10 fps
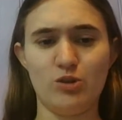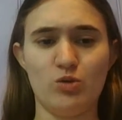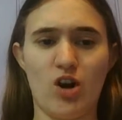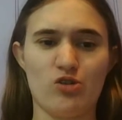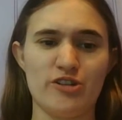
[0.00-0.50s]

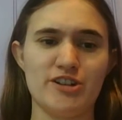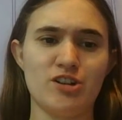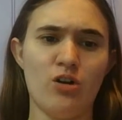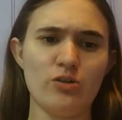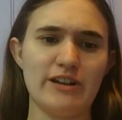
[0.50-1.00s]
go read
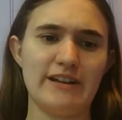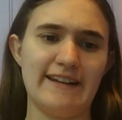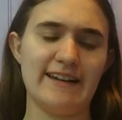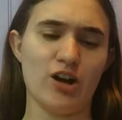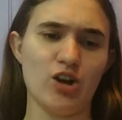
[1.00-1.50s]
Tolkien,
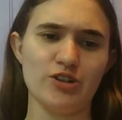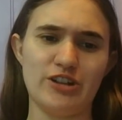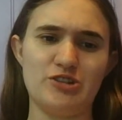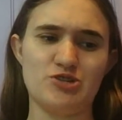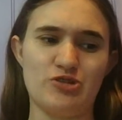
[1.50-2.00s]
he calls
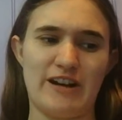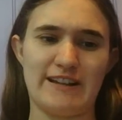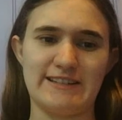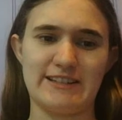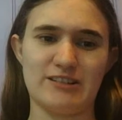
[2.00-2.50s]
his
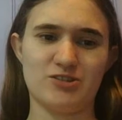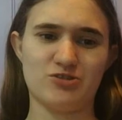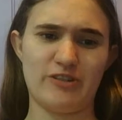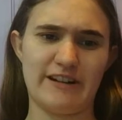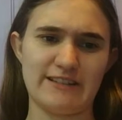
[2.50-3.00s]
dragons, like,
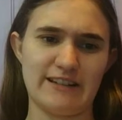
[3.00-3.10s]
drakes.